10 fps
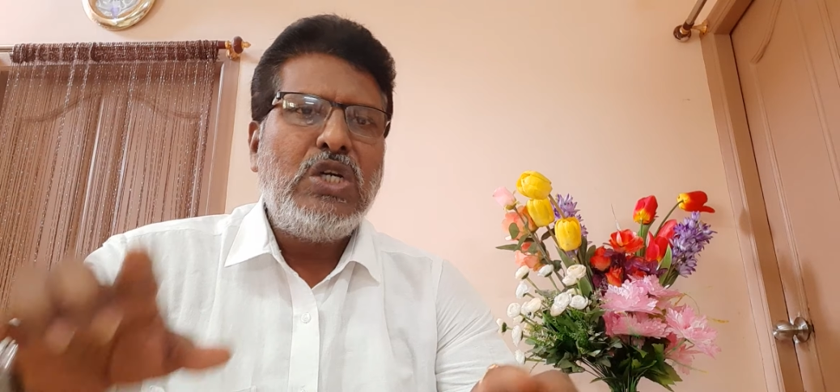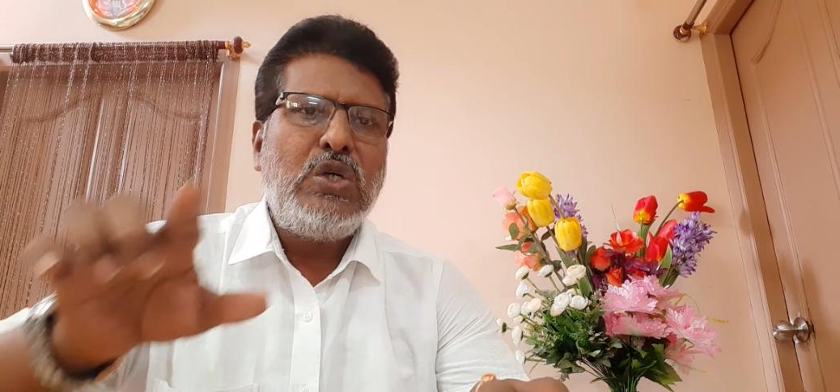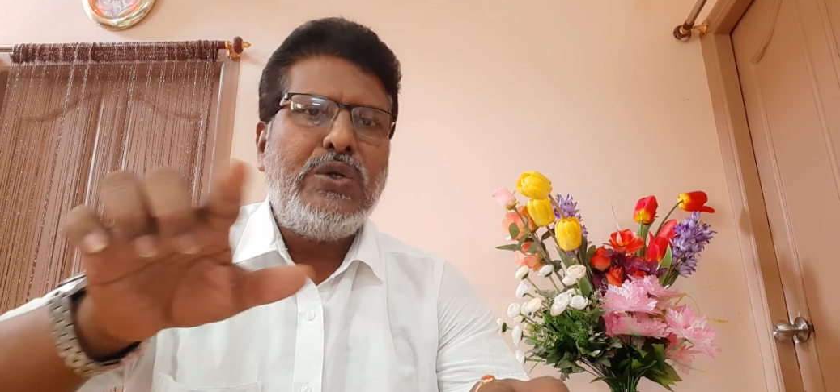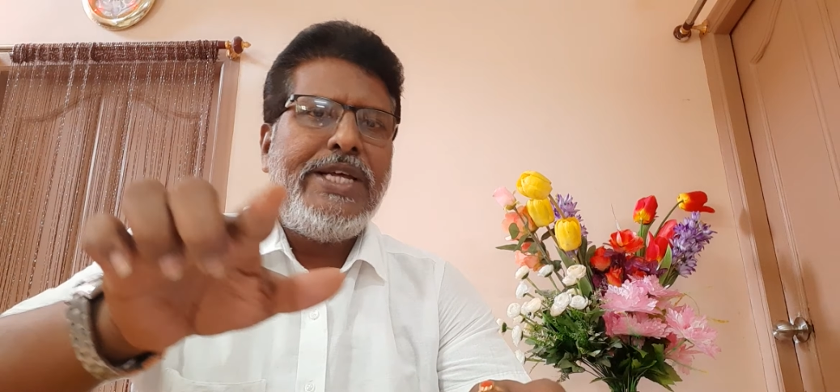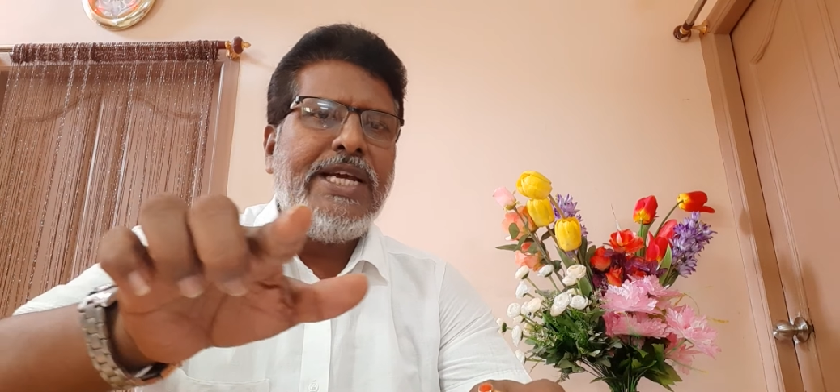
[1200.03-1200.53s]

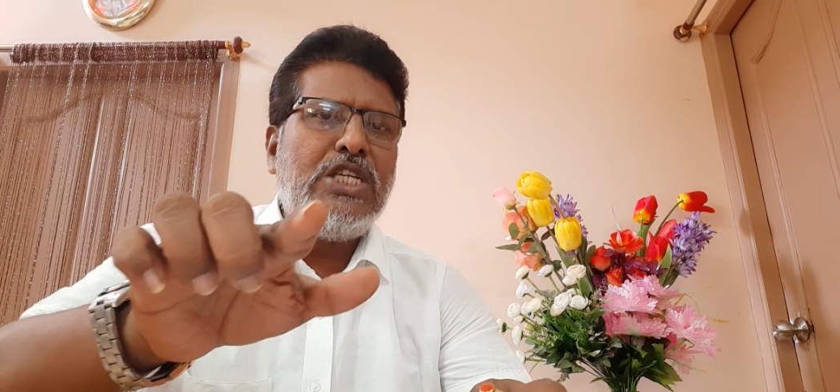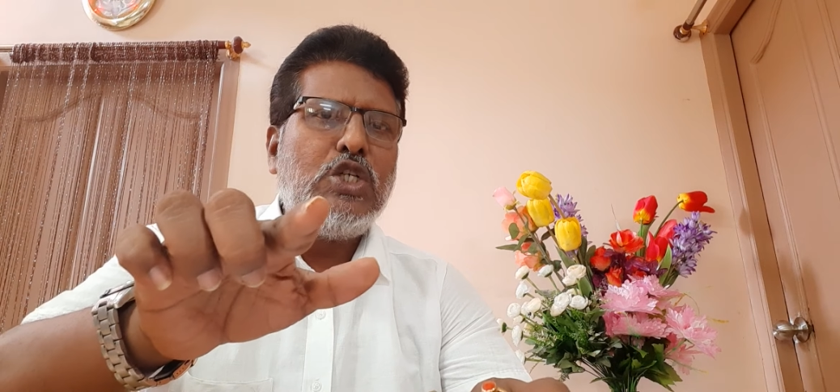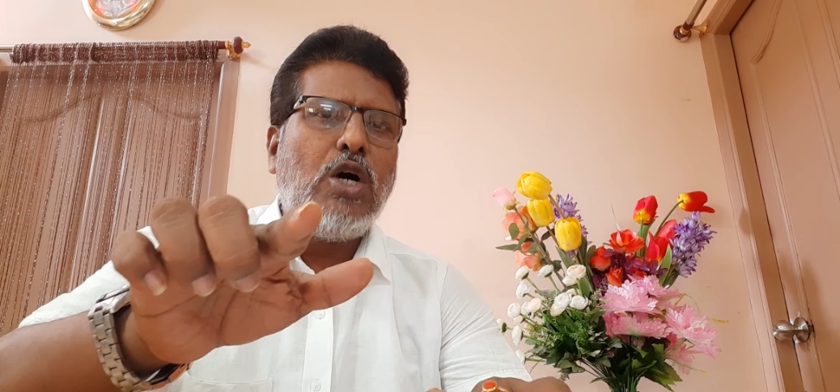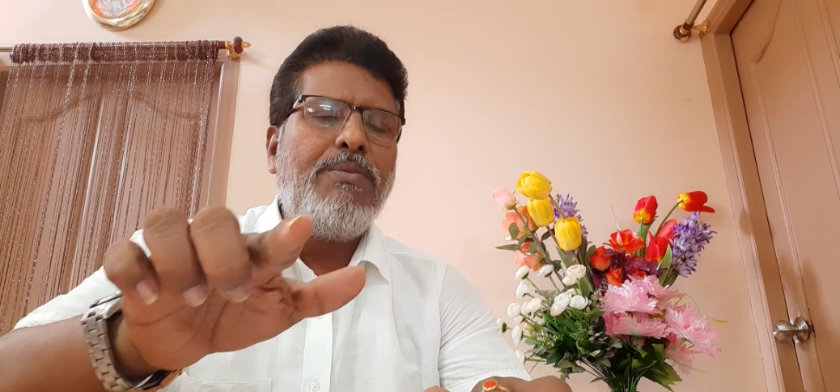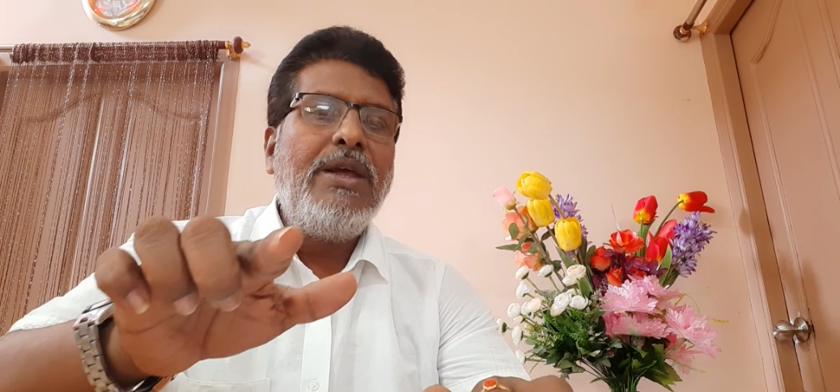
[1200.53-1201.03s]
to their
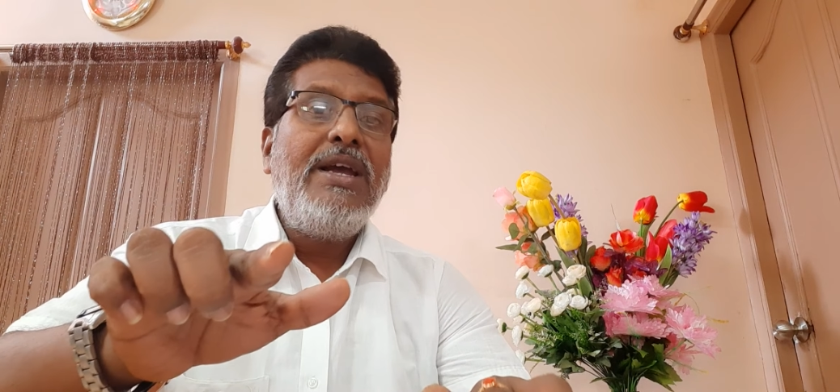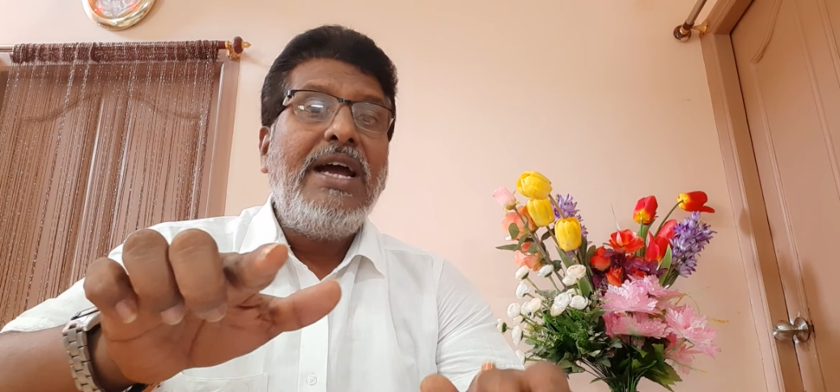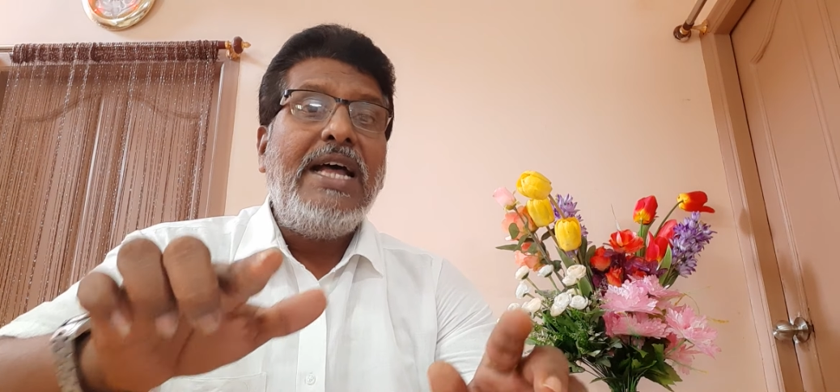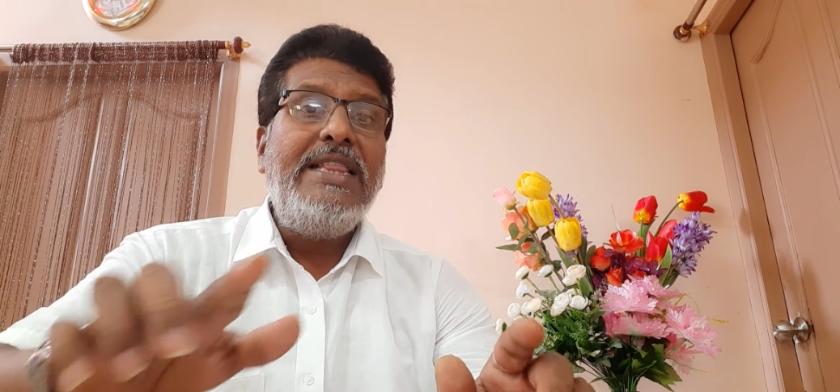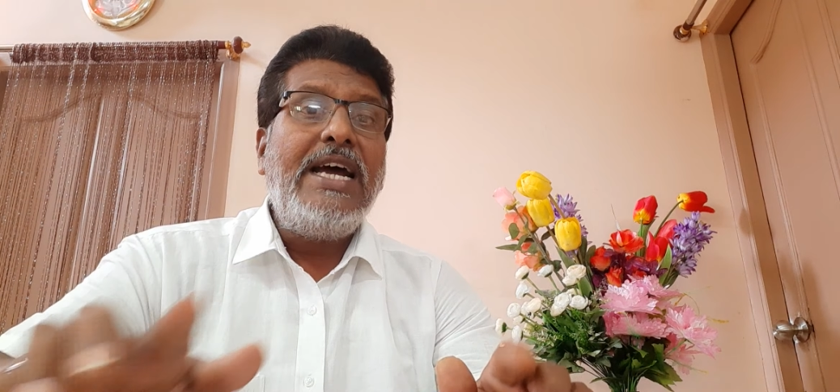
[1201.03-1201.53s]
job.
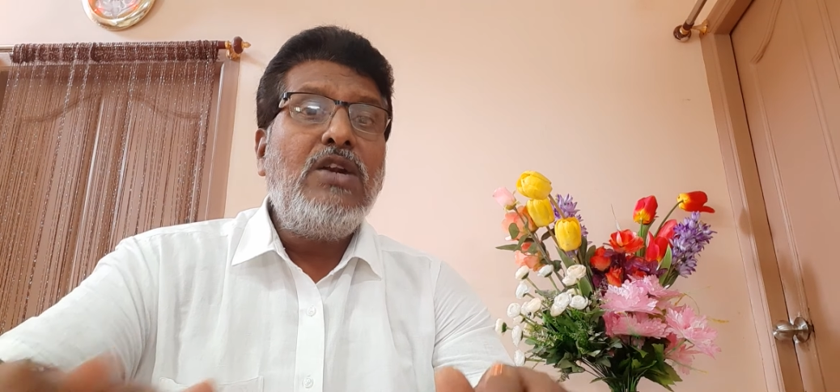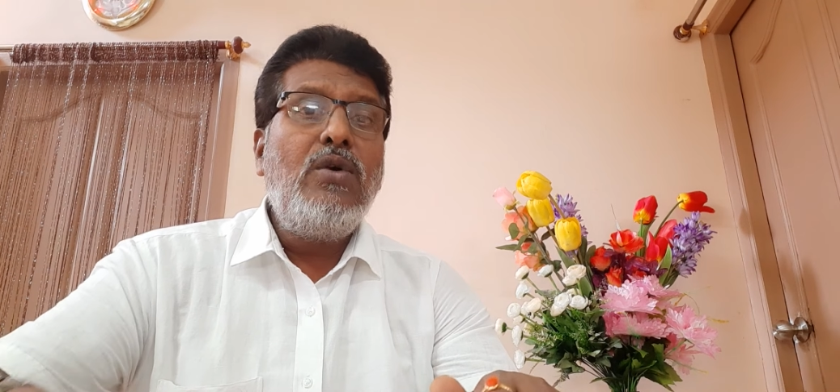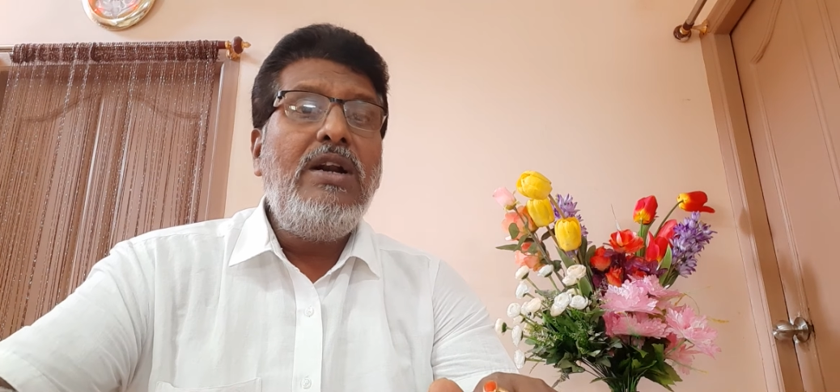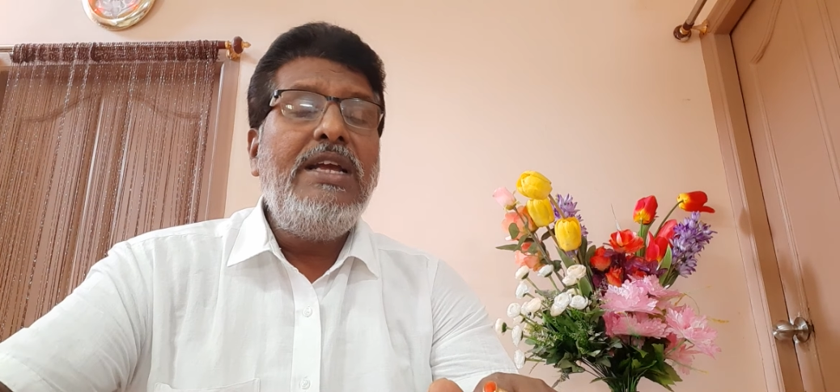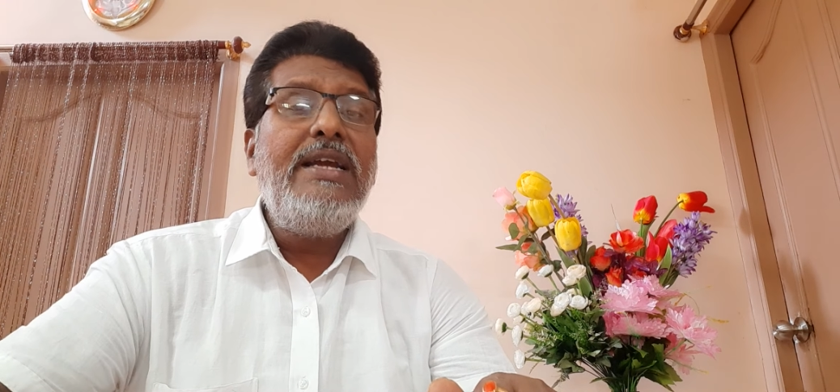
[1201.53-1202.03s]
And then
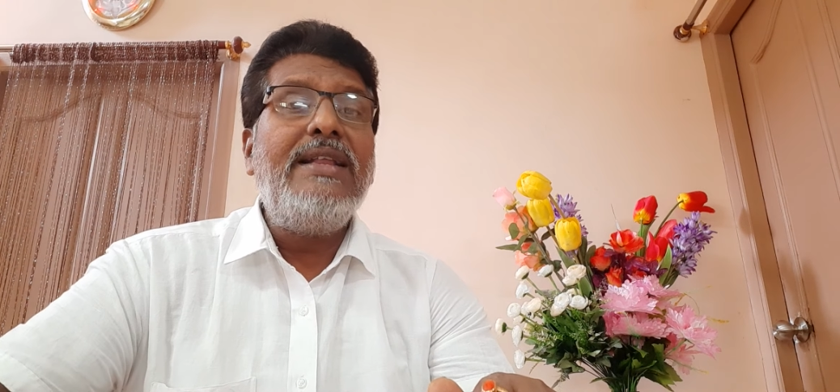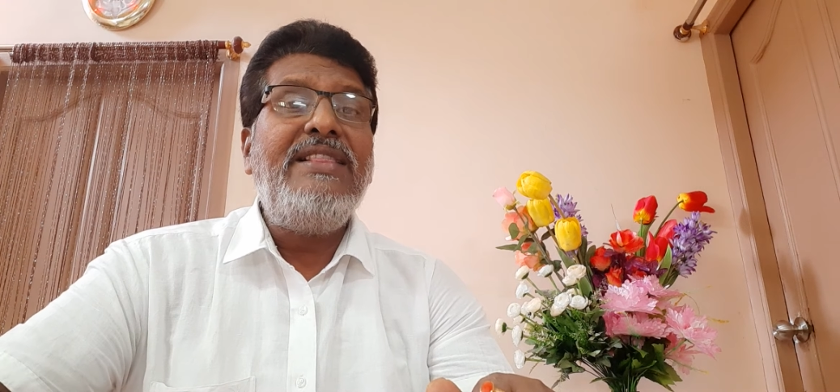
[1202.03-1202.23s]
only